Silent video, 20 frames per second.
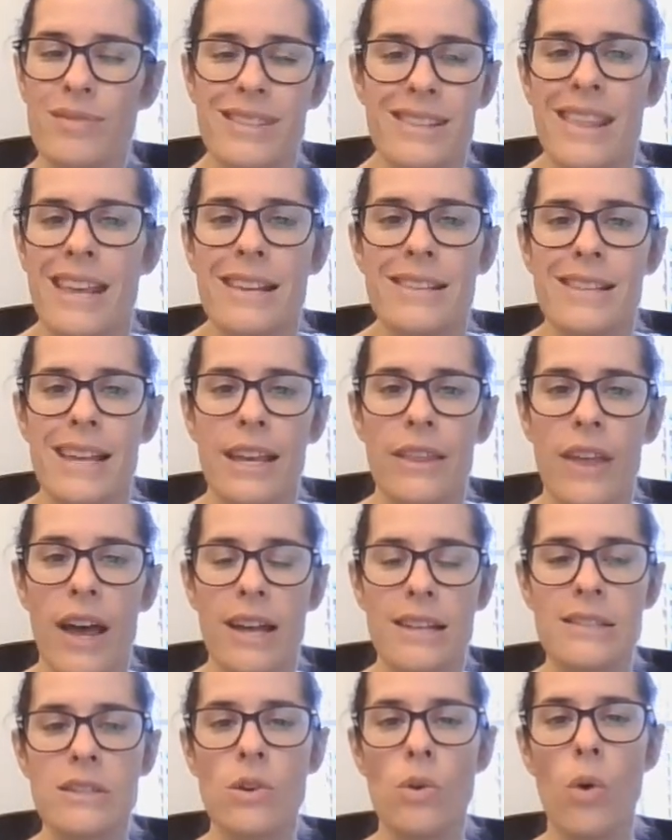things like
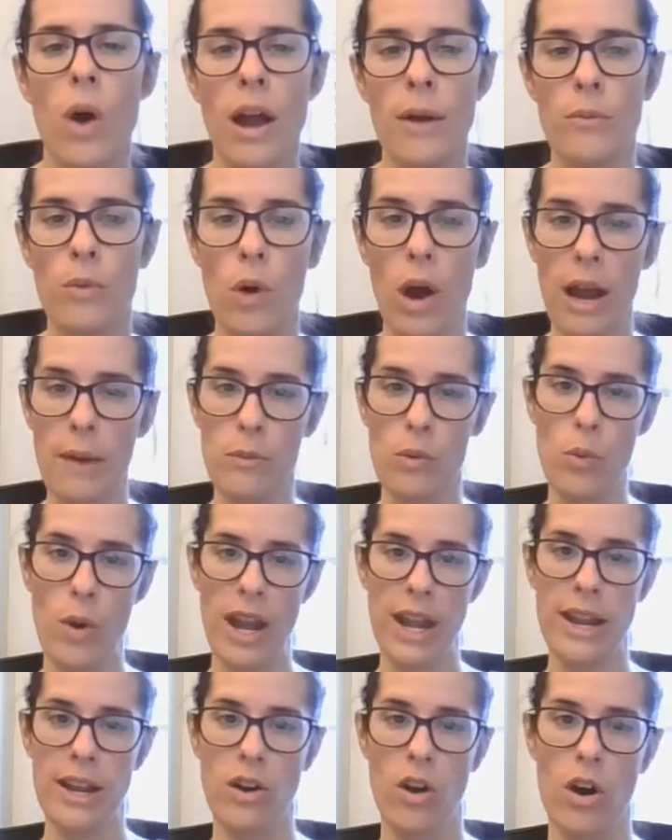that. So I'm
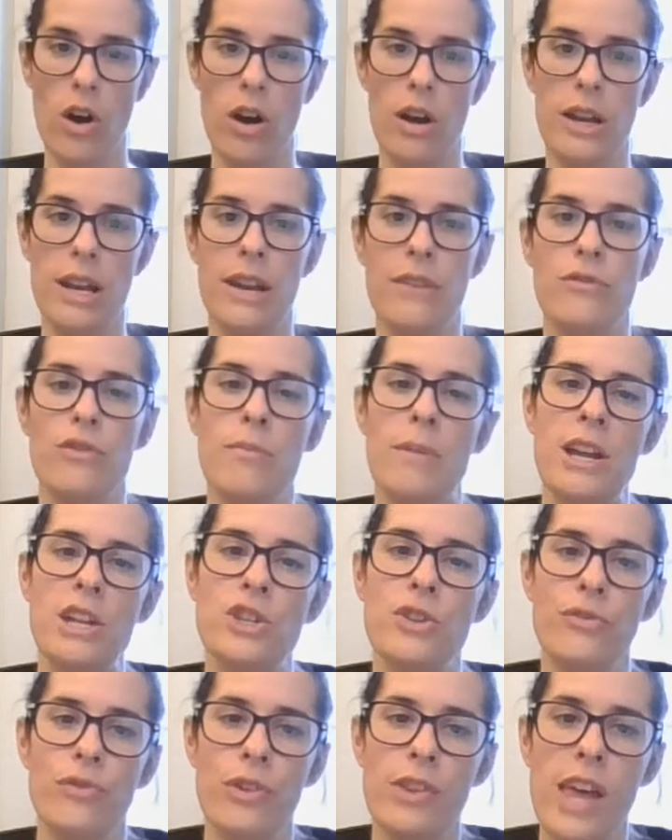waiting on
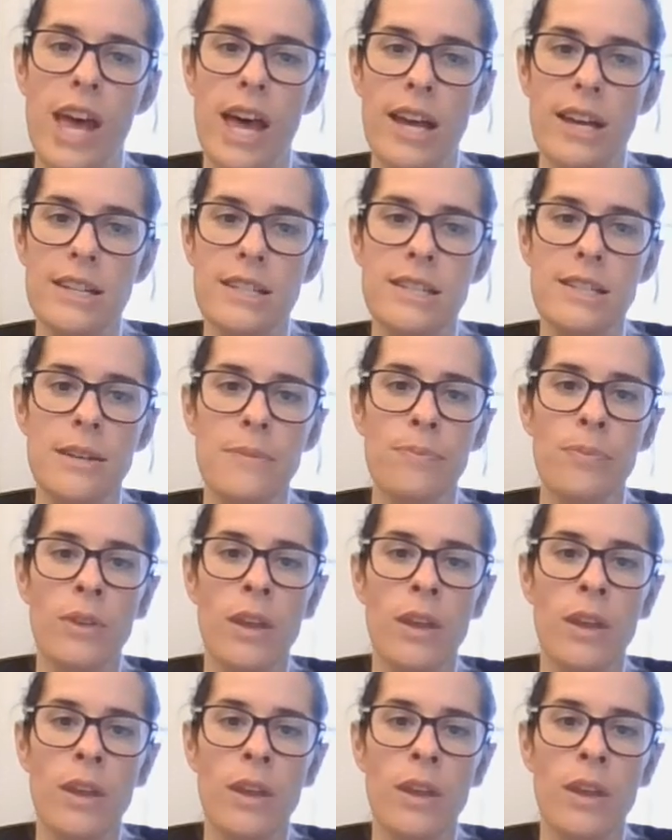information for that.